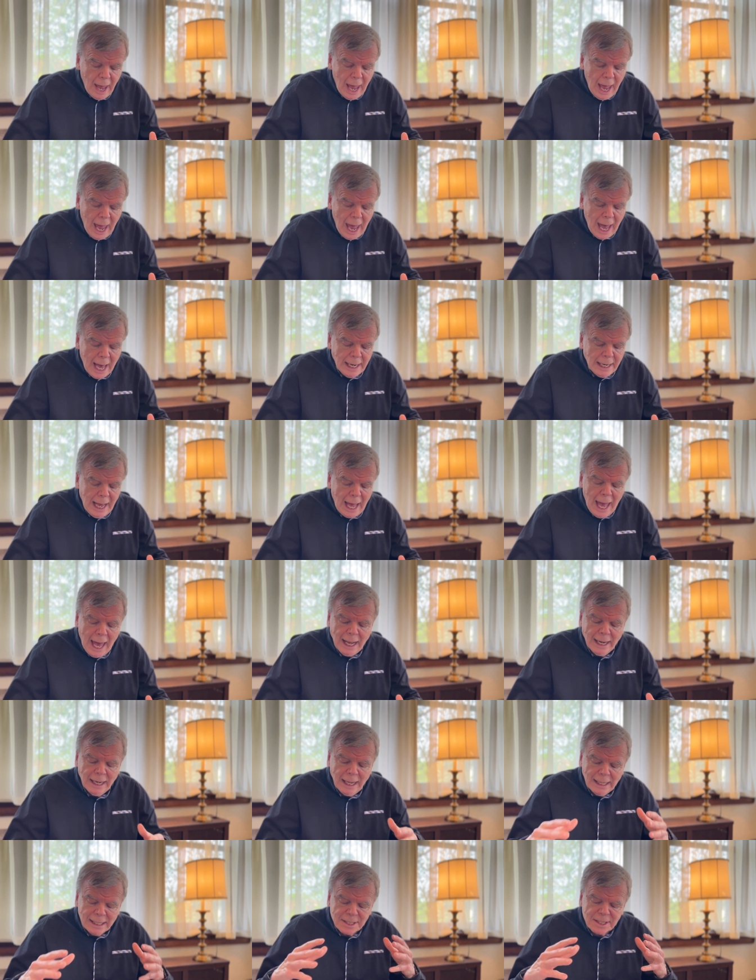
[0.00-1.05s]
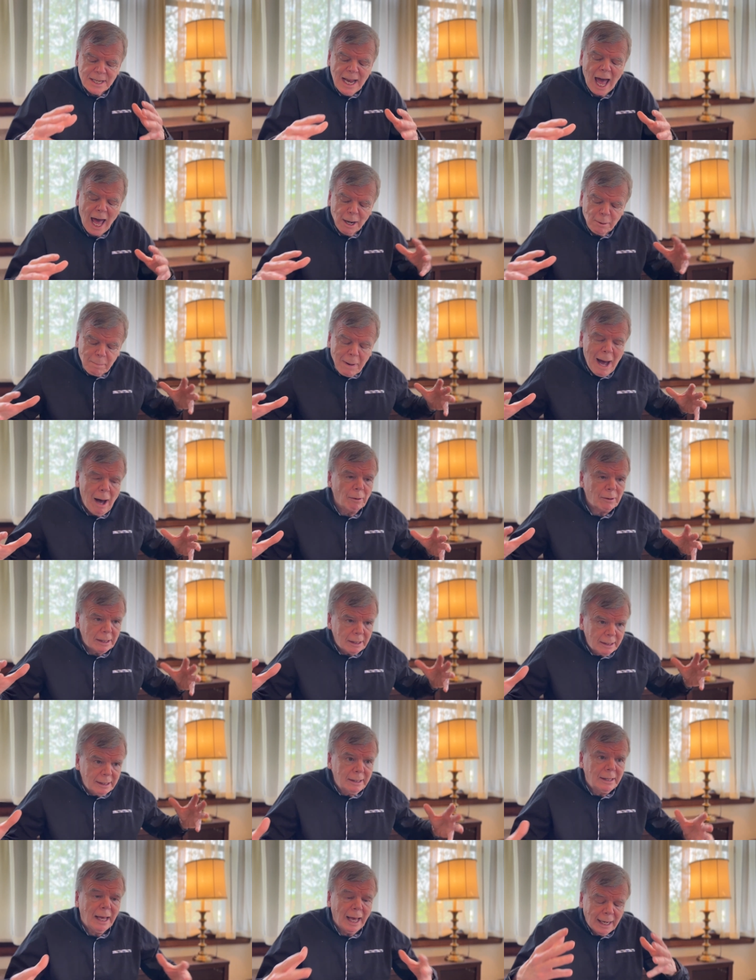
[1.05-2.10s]
and and it's not
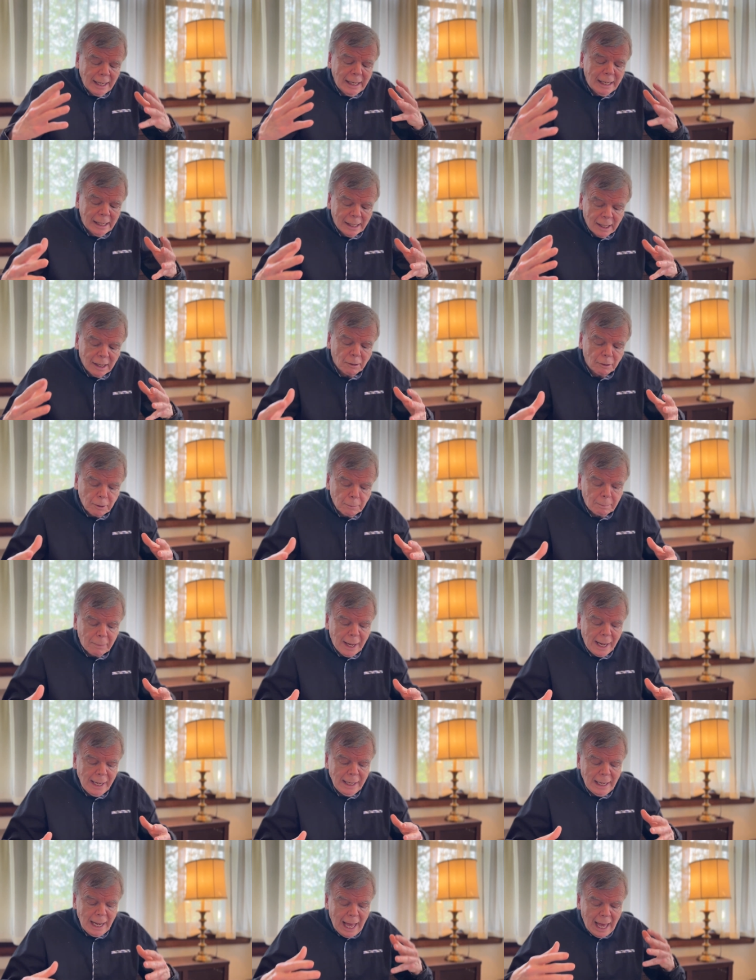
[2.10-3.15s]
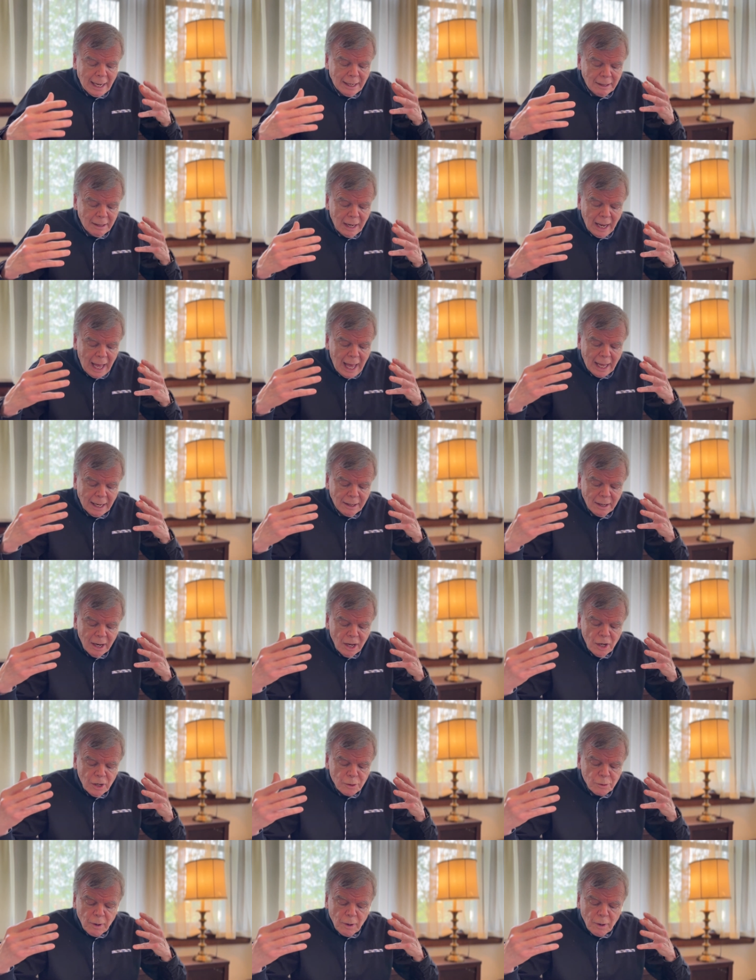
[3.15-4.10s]
about getting in a debate and and